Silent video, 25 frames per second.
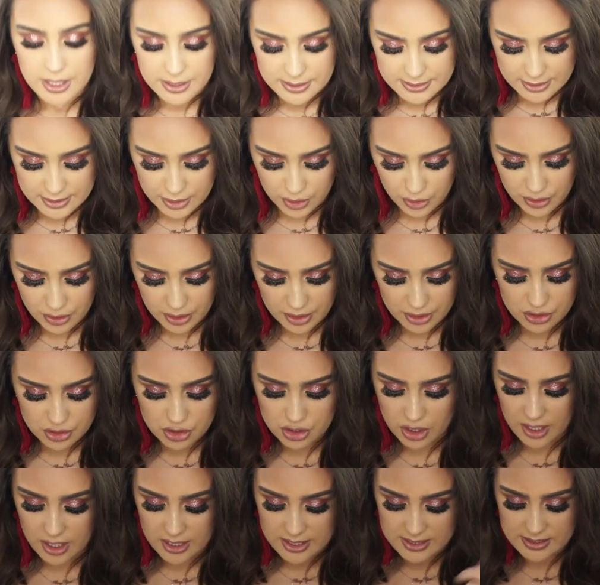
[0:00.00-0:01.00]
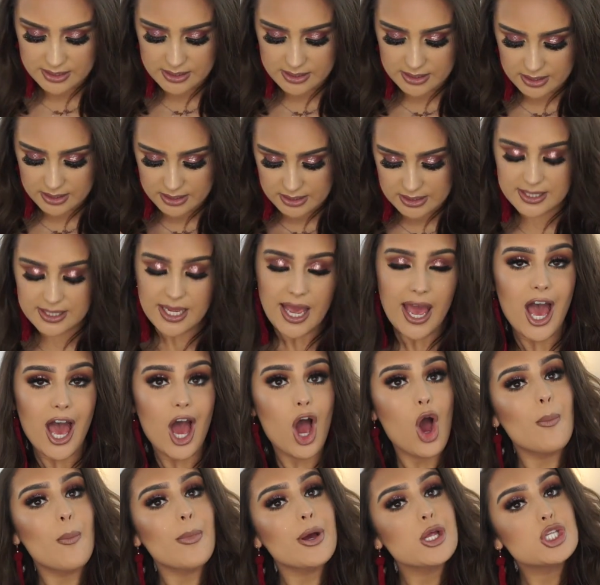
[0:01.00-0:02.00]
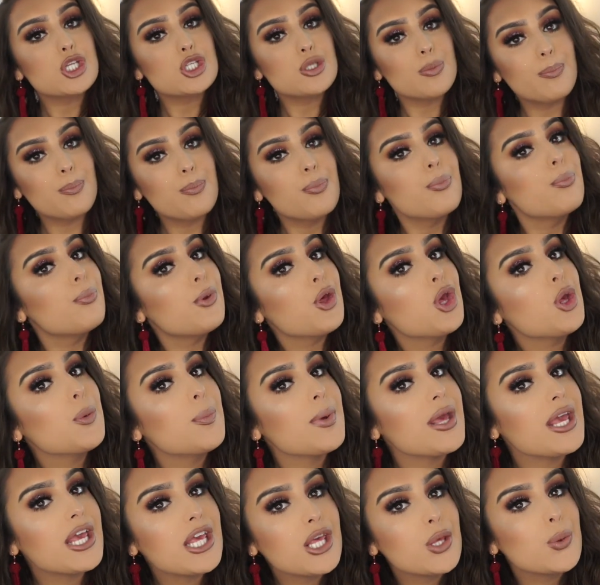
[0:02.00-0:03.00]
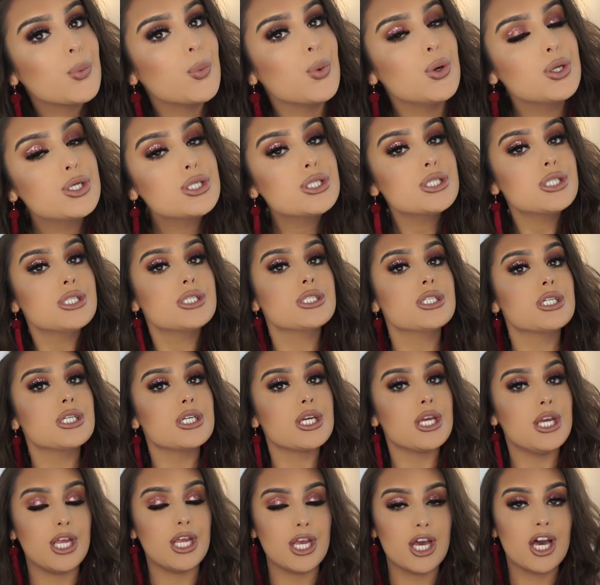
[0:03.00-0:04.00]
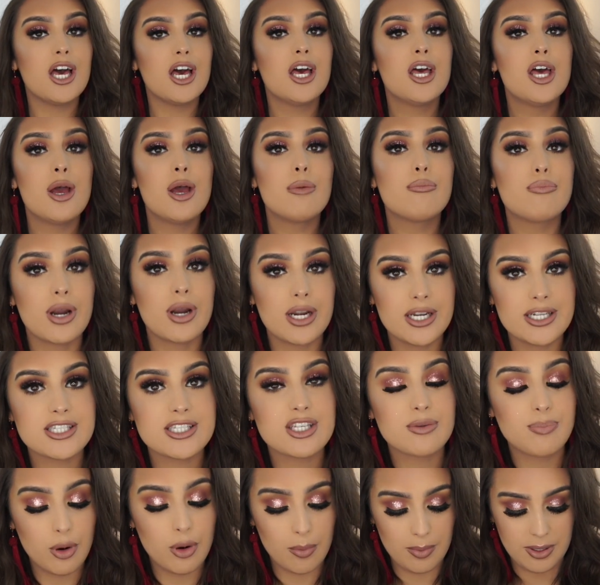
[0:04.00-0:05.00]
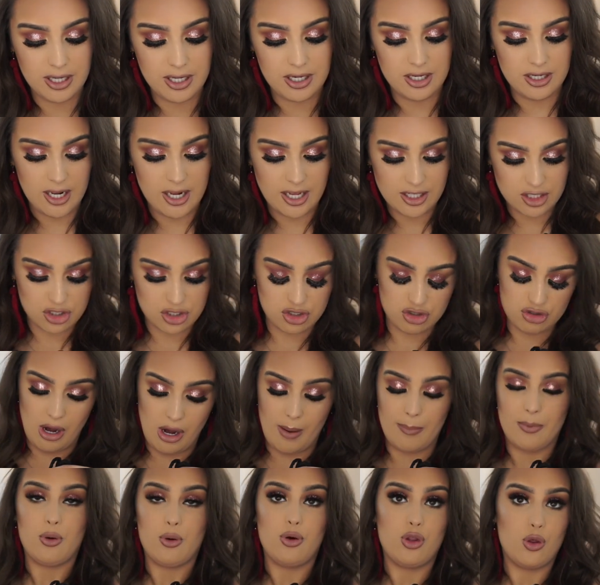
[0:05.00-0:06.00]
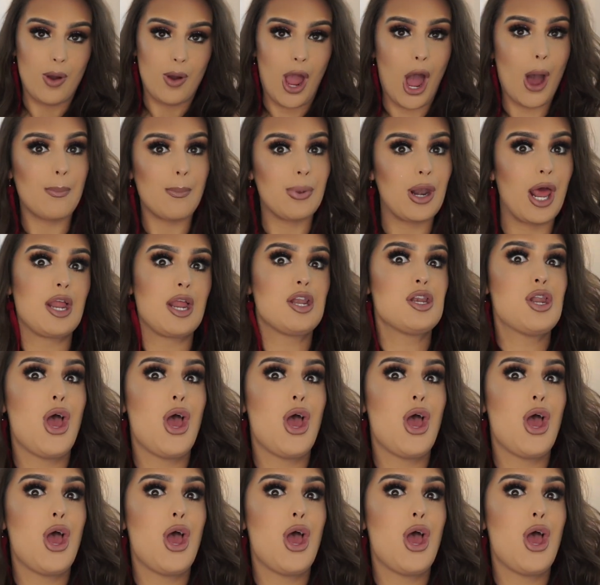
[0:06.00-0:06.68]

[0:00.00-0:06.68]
So you can adjust to how much booby you want here. Brandy's probably going to like strap it all the way up like